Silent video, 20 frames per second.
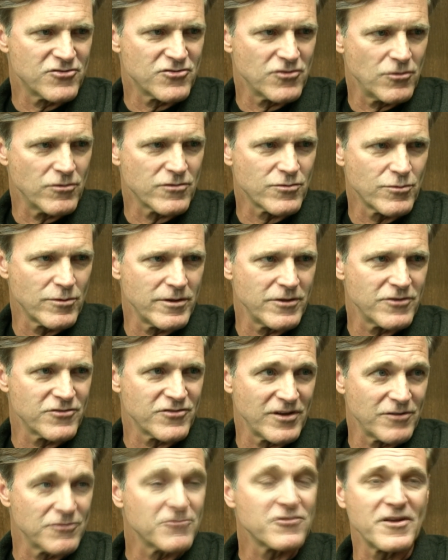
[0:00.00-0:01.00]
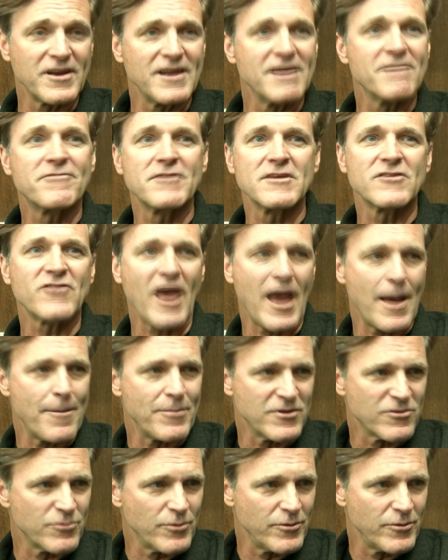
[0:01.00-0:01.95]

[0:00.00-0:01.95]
So it was one of those things, he said, if this happens,